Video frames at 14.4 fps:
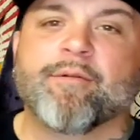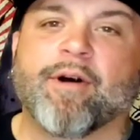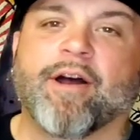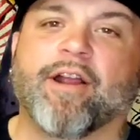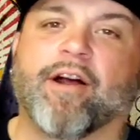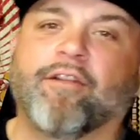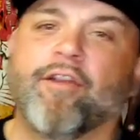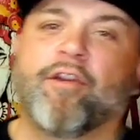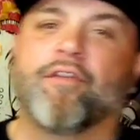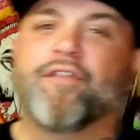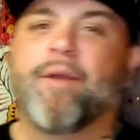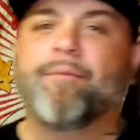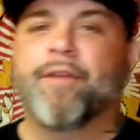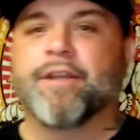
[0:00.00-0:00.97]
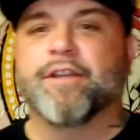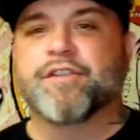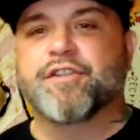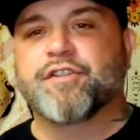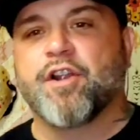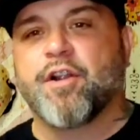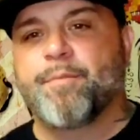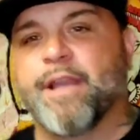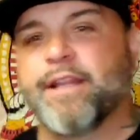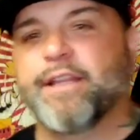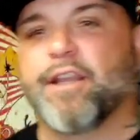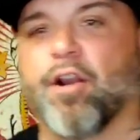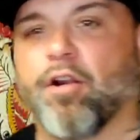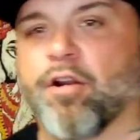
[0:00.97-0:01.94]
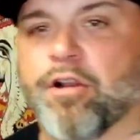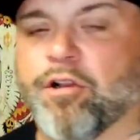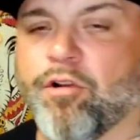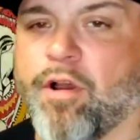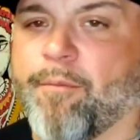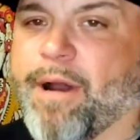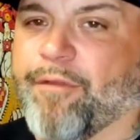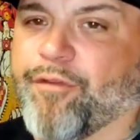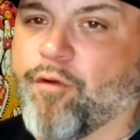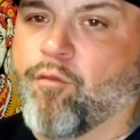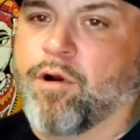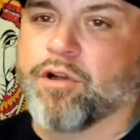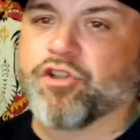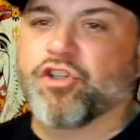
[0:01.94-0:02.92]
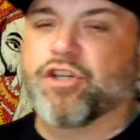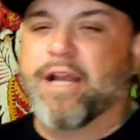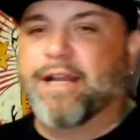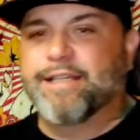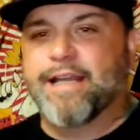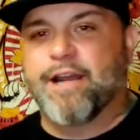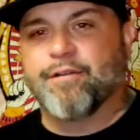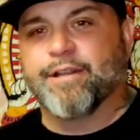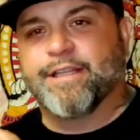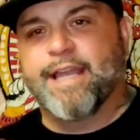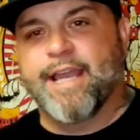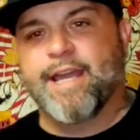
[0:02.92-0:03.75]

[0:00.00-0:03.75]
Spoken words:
But a little something disturbing in the article about the one shot down in